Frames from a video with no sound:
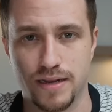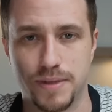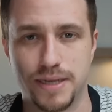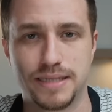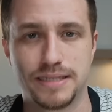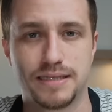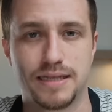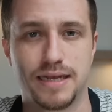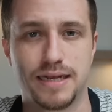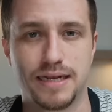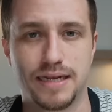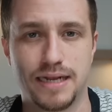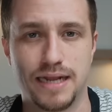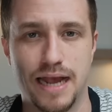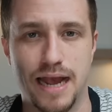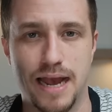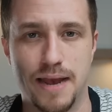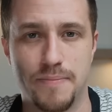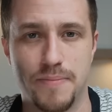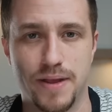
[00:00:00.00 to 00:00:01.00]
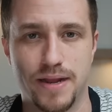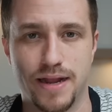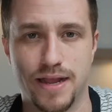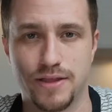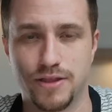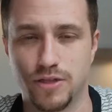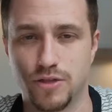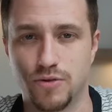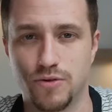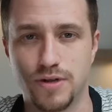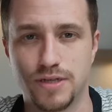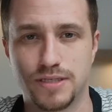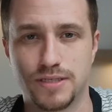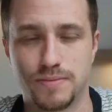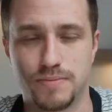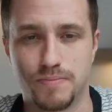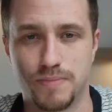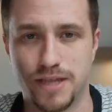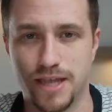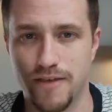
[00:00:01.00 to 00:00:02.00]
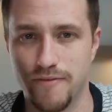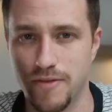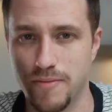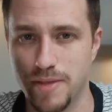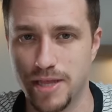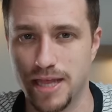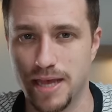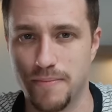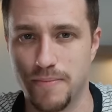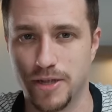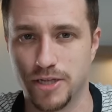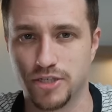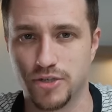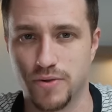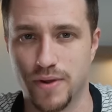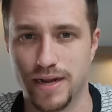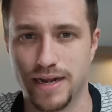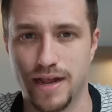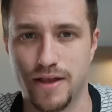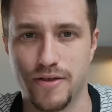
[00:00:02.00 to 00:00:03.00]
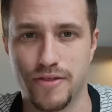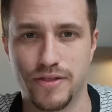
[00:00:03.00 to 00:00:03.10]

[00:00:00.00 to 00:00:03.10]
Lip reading: But he's letting it happen. And the Lord is giving me that picture right now.